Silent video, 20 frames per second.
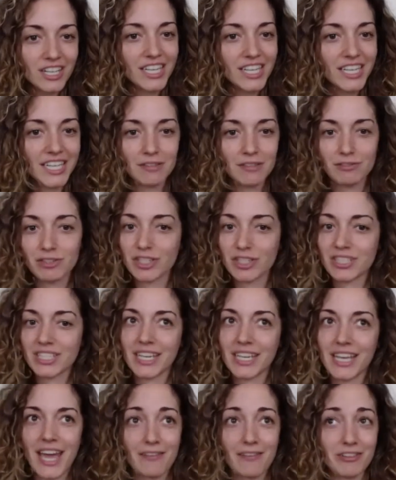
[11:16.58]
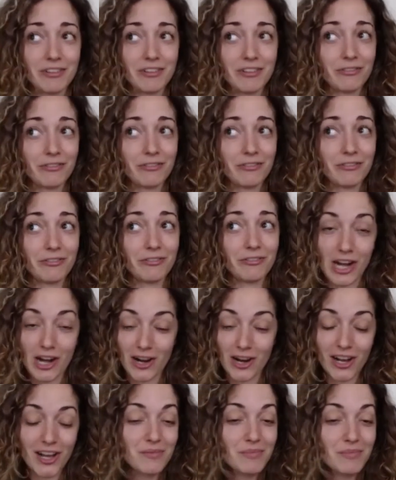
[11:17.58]
Even just like having fresh air
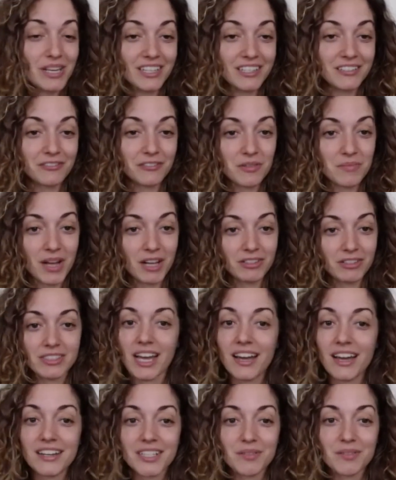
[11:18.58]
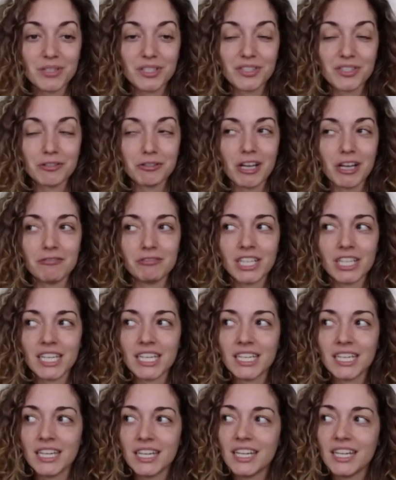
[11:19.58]
come in from outside can be so
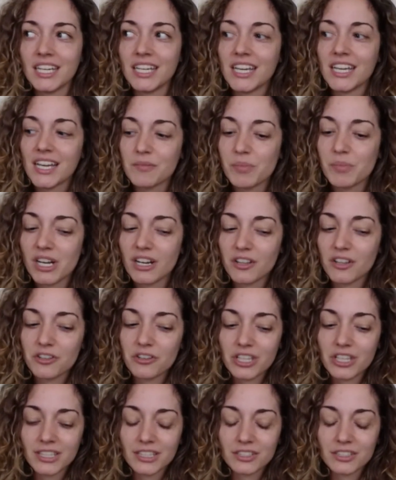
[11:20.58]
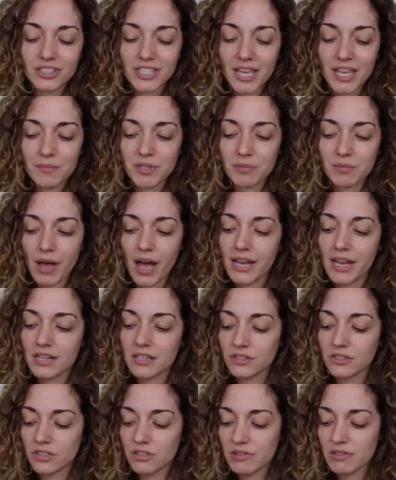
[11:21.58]
lovely. But another thing that just came to mind
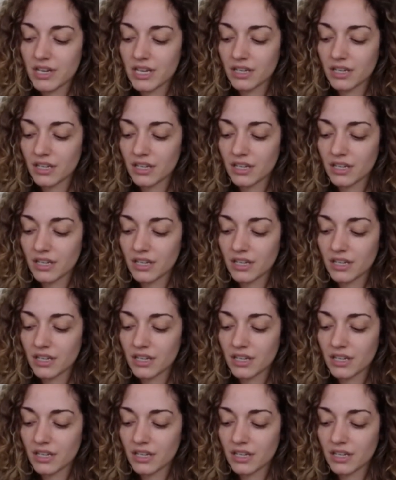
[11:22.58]
is doing